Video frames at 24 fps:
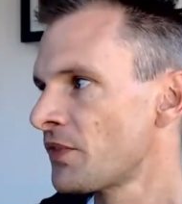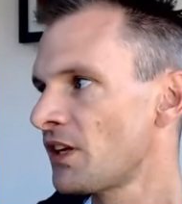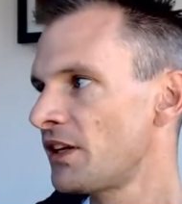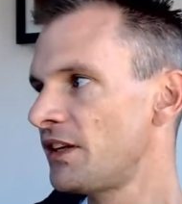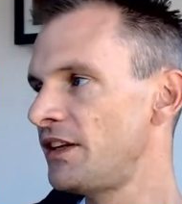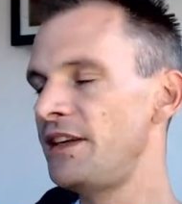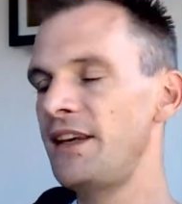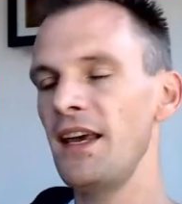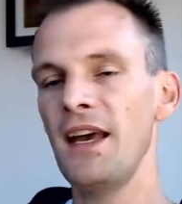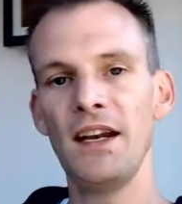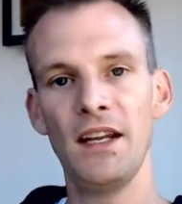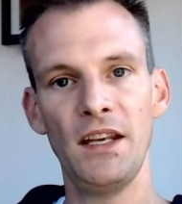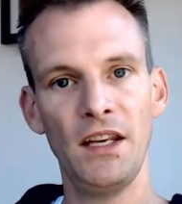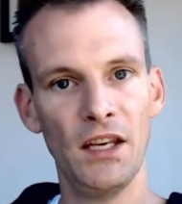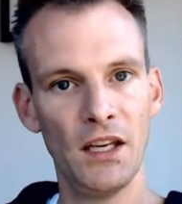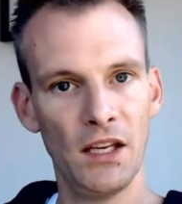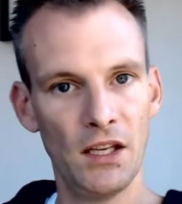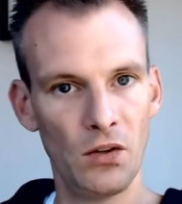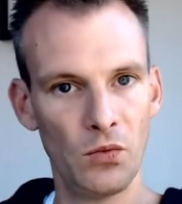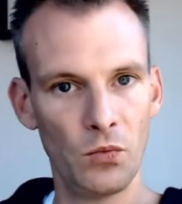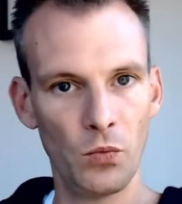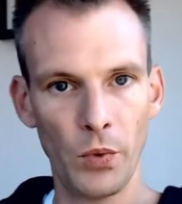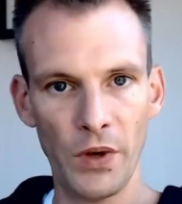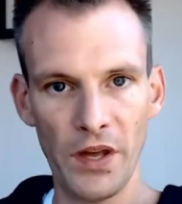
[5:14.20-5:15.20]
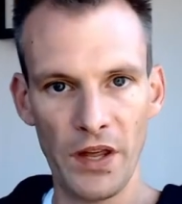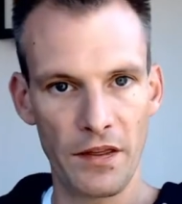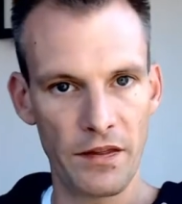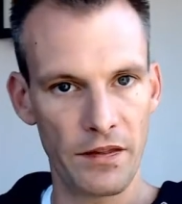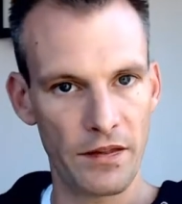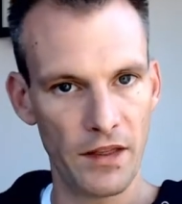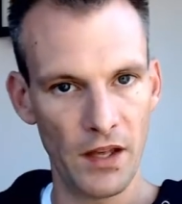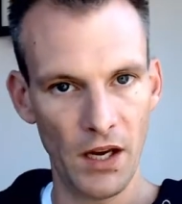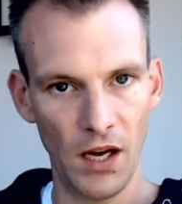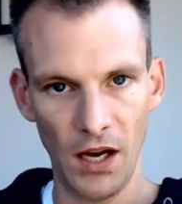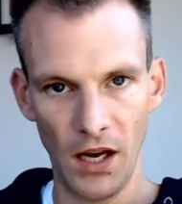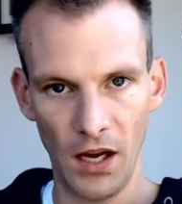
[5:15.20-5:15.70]
get in with
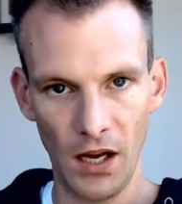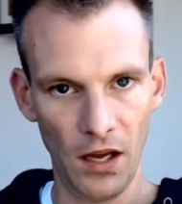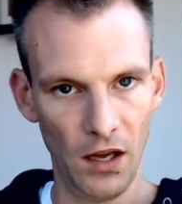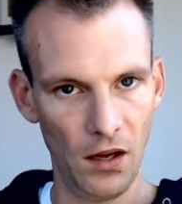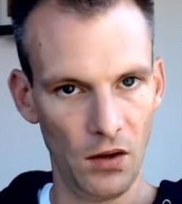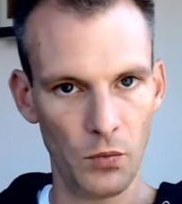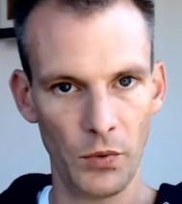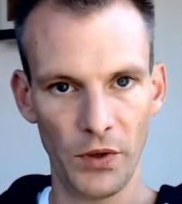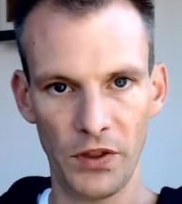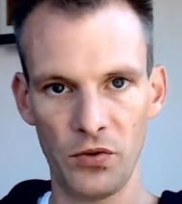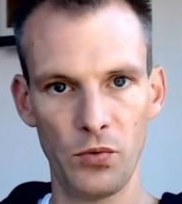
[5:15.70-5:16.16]
uh, with